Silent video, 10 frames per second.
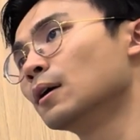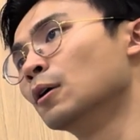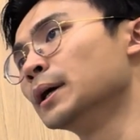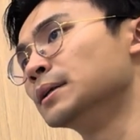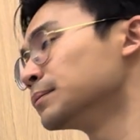
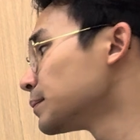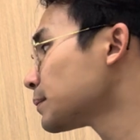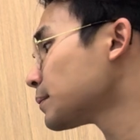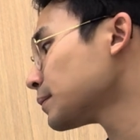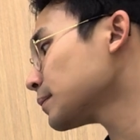Owen,
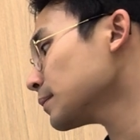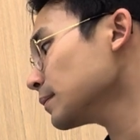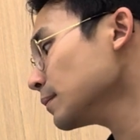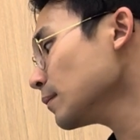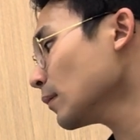
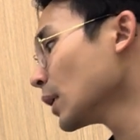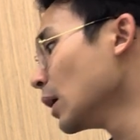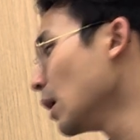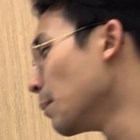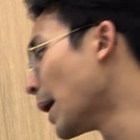
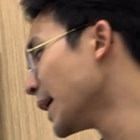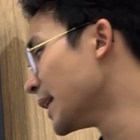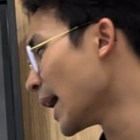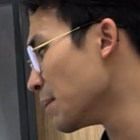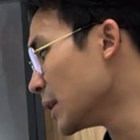my
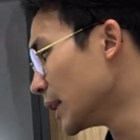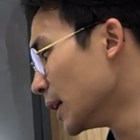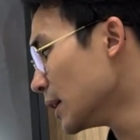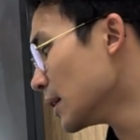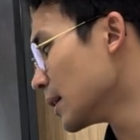
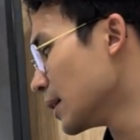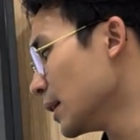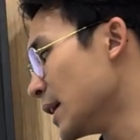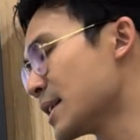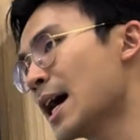diameter
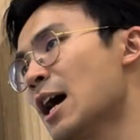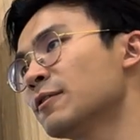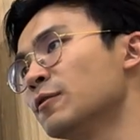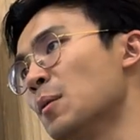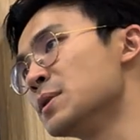is
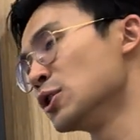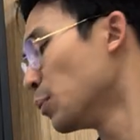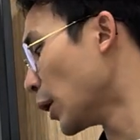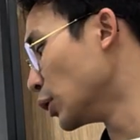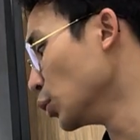half from
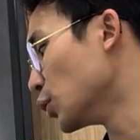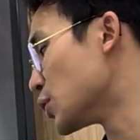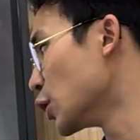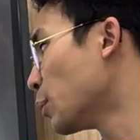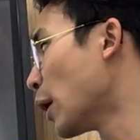0.2 to
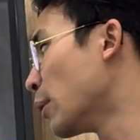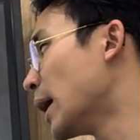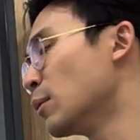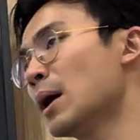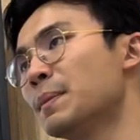0.1.
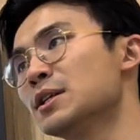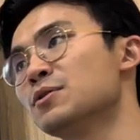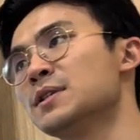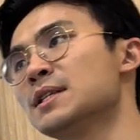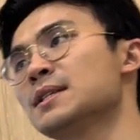What happens to
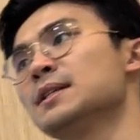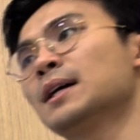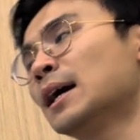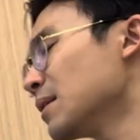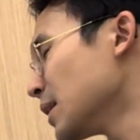resistance?
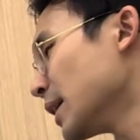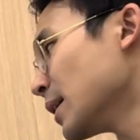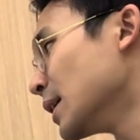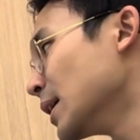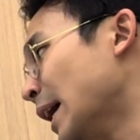
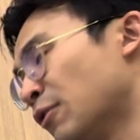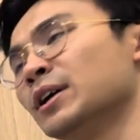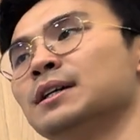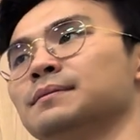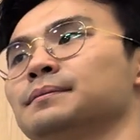
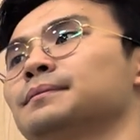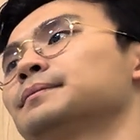Area.